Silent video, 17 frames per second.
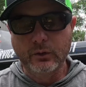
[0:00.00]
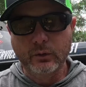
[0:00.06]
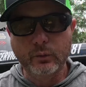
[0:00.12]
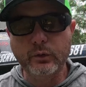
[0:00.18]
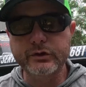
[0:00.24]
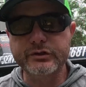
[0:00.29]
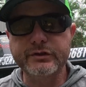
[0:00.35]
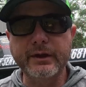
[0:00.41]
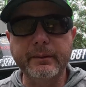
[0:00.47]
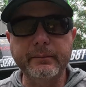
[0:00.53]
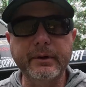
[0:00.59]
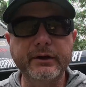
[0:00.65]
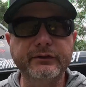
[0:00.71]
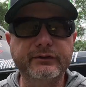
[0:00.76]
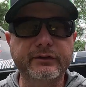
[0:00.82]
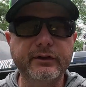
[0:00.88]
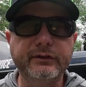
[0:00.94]
which that
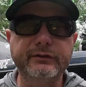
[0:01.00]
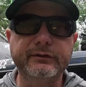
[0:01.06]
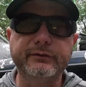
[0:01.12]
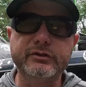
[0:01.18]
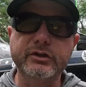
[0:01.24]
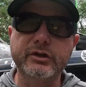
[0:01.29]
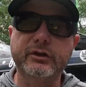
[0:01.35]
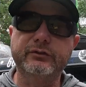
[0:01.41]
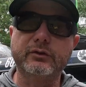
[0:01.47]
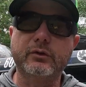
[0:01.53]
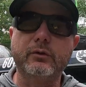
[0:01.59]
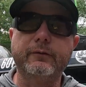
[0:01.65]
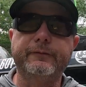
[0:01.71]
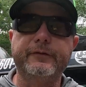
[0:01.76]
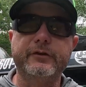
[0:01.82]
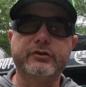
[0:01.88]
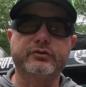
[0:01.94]
means these jigs are going
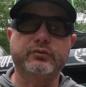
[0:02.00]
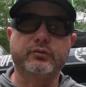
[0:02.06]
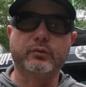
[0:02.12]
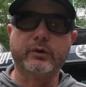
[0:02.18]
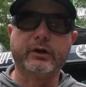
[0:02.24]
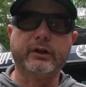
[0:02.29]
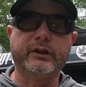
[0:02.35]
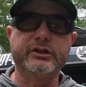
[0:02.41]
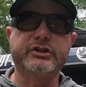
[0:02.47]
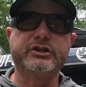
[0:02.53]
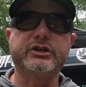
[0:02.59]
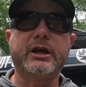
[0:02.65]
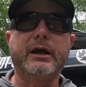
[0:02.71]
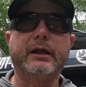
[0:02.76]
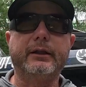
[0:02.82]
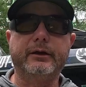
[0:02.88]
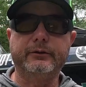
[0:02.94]
to fish really
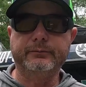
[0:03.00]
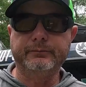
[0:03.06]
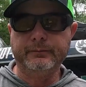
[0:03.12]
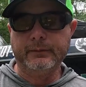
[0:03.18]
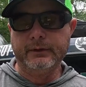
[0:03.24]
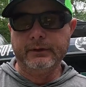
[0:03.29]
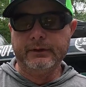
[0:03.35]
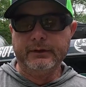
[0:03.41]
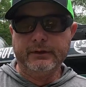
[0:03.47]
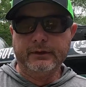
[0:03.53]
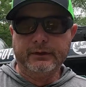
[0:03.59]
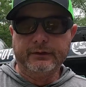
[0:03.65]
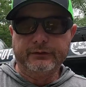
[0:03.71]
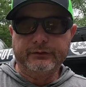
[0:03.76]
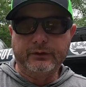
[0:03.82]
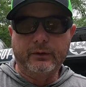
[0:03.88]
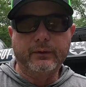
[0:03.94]
shallow.
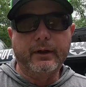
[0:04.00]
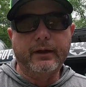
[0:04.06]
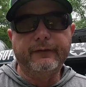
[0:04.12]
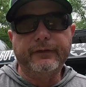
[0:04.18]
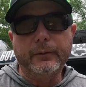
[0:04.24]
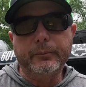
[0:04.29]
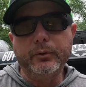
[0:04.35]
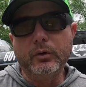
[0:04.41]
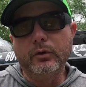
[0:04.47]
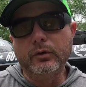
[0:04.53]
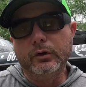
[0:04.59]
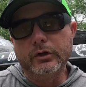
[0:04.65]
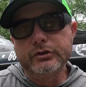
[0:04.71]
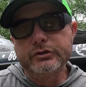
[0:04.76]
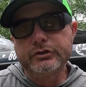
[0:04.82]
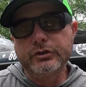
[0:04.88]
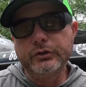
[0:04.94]
So if I pull
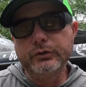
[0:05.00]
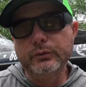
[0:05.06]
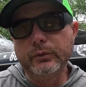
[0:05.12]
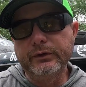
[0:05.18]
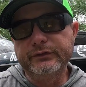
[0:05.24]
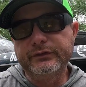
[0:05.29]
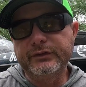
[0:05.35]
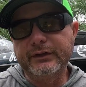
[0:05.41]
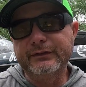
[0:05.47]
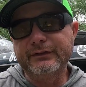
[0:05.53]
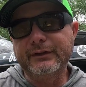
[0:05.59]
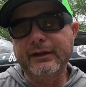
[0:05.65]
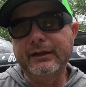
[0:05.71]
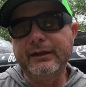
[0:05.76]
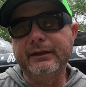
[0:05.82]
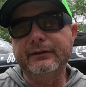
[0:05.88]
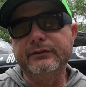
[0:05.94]
2
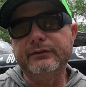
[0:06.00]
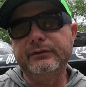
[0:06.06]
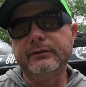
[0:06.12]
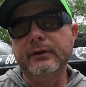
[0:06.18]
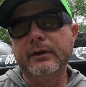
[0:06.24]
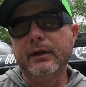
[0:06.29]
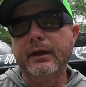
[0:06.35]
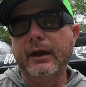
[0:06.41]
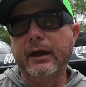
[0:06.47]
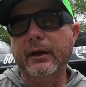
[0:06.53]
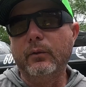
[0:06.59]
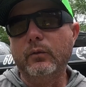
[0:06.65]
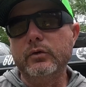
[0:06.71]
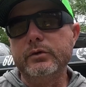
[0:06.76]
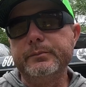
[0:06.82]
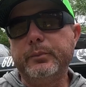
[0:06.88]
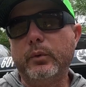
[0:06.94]
1/16 at
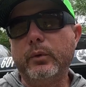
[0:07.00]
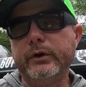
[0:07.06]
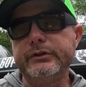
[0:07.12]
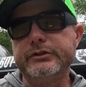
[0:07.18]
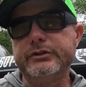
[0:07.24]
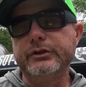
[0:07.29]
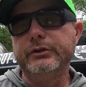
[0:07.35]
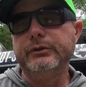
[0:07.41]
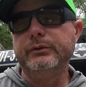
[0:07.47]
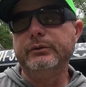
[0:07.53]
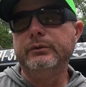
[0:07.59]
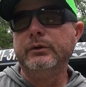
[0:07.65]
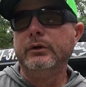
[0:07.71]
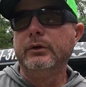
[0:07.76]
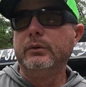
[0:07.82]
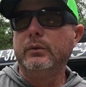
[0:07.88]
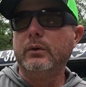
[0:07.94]
1.2,
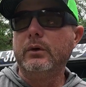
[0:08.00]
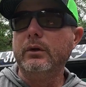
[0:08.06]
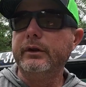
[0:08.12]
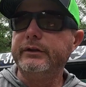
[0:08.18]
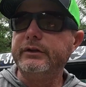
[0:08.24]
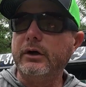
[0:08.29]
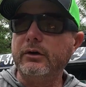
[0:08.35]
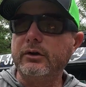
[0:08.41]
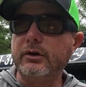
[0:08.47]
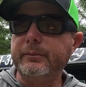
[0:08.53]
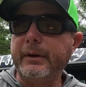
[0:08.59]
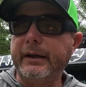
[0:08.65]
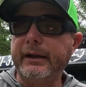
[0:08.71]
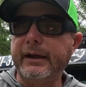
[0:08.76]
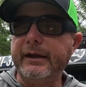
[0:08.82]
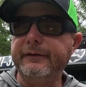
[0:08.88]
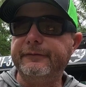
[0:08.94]
we're only talking
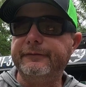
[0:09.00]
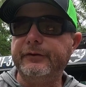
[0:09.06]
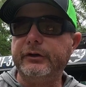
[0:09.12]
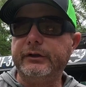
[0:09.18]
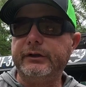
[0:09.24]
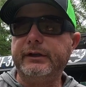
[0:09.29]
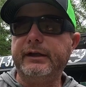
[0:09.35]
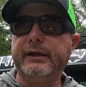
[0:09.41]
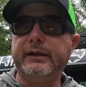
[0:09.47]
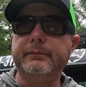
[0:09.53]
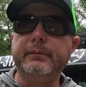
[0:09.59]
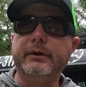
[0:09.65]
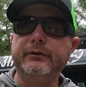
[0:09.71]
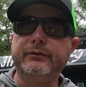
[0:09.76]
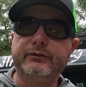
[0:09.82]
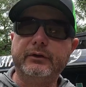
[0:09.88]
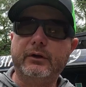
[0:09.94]
about 8 foot deep.
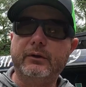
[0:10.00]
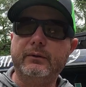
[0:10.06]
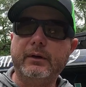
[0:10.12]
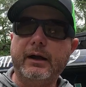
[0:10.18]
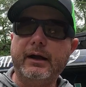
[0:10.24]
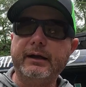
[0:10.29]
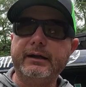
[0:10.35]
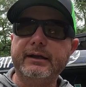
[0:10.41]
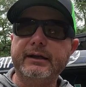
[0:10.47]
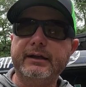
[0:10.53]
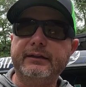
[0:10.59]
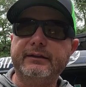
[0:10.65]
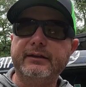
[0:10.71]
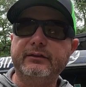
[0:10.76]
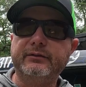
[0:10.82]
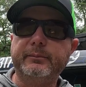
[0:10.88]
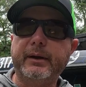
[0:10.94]
So I can get
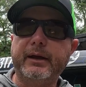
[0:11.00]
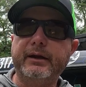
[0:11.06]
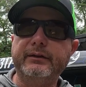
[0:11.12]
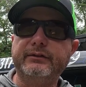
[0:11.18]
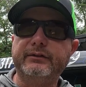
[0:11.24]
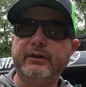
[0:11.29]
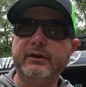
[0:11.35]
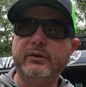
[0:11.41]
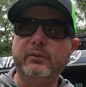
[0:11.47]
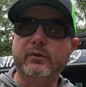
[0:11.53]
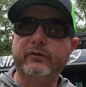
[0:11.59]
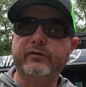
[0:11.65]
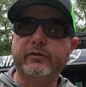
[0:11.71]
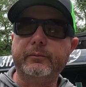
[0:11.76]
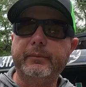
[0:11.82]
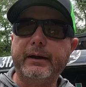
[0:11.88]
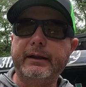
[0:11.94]
these baits anywhere
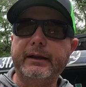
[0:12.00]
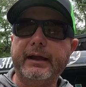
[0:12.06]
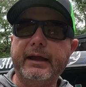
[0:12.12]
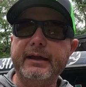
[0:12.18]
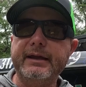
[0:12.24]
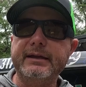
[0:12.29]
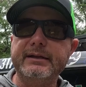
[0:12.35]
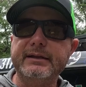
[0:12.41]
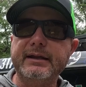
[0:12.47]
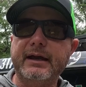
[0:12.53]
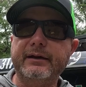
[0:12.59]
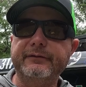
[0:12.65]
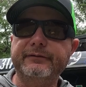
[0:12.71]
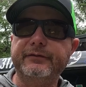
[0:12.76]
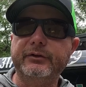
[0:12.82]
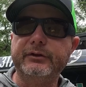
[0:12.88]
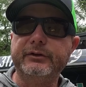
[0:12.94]
from about 8-9
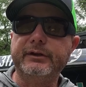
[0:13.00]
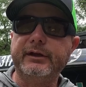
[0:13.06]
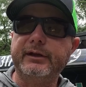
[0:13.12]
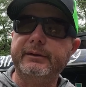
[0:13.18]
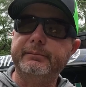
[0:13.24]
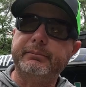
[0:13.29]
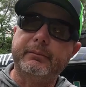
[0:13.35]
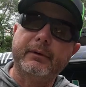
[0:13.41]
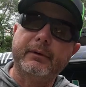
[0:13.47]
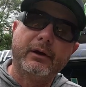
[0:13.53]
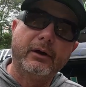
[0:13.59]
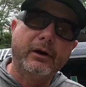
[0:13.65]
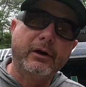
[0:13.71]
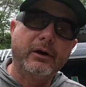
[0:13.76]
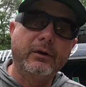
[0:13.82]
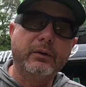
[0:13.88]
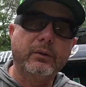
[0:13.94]
foot deep
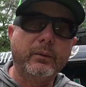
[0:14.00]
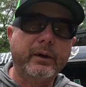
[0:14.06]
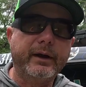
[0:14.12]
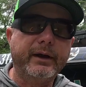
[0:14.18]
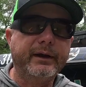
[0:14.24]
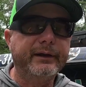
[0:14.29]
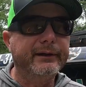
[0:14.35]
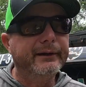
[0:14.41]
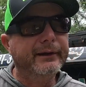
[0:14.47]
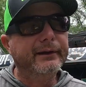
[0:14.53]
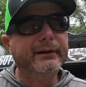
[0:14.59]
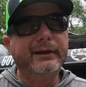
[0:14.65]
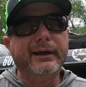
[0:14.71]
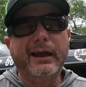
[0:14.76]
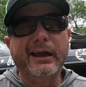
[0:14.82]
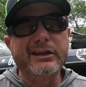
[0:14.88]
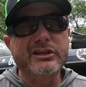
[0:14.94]
all the way
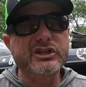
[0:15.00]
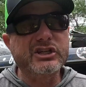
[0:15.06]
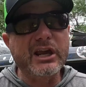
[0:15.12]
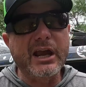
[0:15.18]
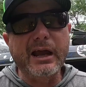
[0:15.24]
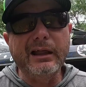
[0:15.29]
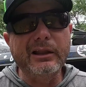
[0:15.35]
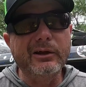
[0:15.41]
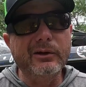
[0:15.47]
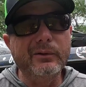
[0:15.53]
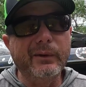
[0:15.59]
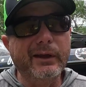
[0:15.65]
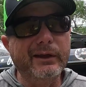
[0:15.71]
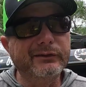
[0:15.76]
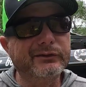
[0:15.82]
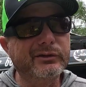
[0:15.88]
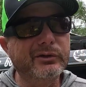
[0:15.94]
as shallow
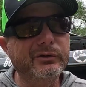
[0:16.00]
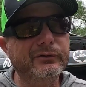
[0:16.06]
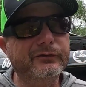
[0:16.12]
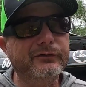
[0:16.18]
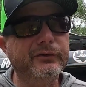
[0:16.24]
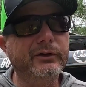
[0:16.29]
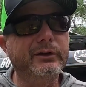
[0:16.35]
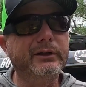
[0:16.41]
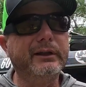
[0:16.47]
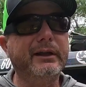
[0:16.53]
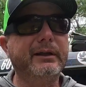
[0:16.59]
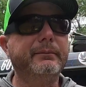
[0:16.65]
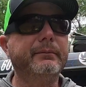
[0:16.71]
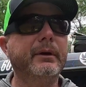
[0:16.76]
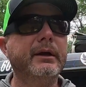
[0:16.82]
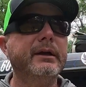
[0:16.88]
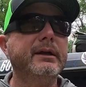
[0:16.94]
as 2 foot
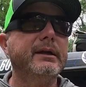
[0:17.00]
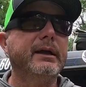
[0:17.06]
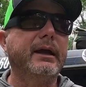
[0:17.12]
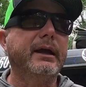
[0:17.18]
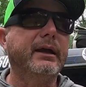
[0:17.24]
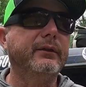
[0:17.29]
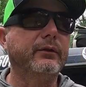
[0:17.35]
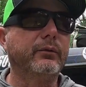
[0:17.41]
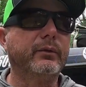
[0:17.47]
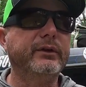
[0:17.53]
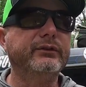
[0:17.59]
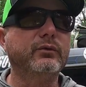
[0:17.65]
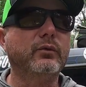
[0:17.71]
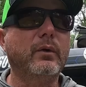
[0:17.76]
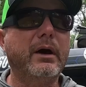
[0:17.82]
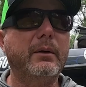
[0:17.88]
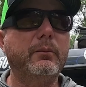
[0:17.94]
deep. And the
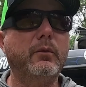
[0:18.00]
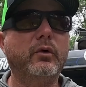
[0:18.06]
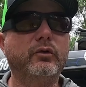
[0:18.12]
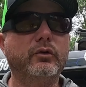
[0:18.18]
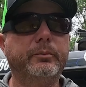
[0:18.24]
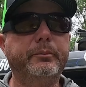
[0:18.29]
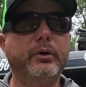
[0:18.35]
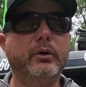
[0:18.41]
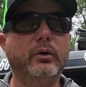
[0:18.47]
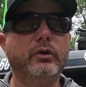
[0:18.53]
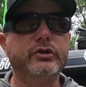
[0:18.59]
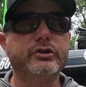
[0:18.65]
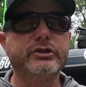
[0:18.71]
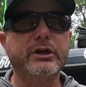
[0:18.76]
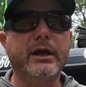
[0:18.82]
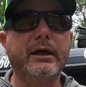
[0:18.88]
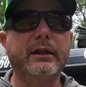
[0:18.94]
reason why I'm wanting to pull
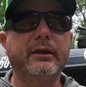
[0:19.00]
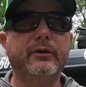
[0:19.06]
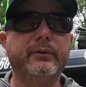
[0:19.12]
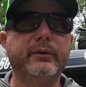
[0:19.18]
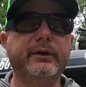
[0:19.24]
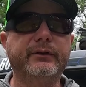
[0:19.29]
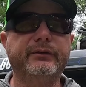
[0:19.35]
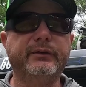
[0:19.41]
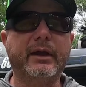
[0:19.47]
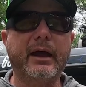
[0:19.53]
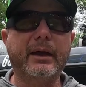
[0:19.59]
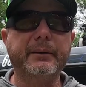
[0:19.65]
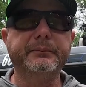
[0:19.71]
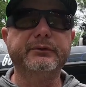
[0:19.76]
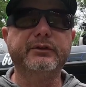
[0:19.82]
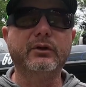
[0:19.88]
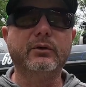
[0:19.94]
shallow is
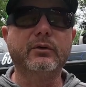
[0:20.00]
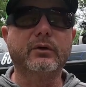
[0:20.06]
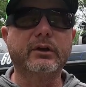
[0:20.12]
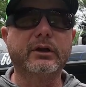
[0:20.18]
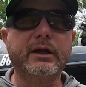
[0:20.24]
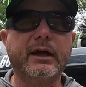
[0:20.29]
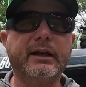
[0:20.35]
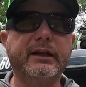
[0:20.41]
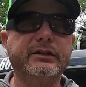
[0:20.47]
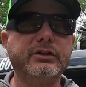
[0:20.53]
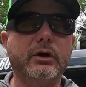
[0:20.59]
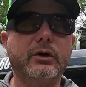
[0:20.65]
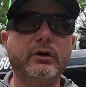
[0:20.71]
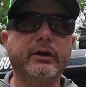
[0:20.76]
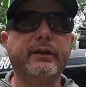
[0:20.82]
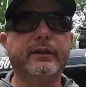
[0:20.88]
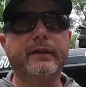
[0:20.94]
I'm still going to kind of
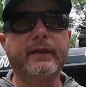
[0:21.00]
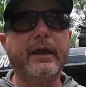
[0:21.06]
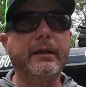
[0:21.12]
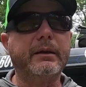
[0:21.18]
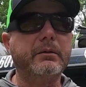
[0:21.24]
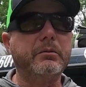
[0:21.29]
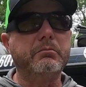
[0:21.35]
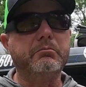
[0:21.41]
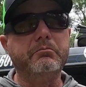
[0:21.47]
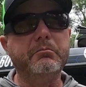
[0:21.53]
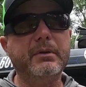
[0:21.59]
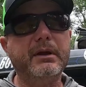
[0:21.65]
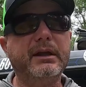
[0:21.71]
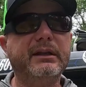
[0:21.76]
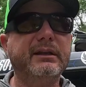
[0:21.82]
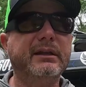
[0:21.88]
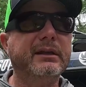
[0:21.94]
target that
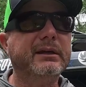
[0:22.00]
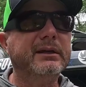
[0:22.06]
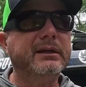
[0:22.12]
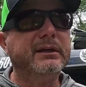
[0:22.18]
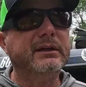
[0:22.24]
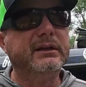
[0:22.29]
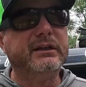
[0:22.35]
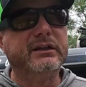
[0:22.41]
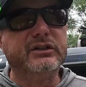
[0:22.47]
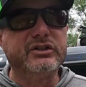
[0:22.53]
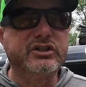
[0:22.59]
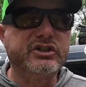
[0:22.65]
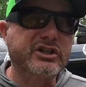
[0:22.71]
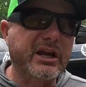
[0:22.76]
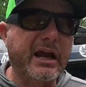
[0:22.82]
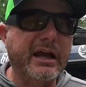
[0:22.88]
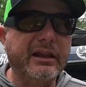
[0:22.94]
mid
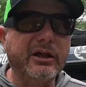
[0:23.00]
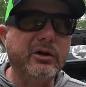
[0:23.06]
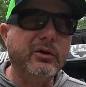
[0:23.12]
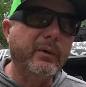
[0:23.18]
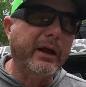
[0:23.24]
shallow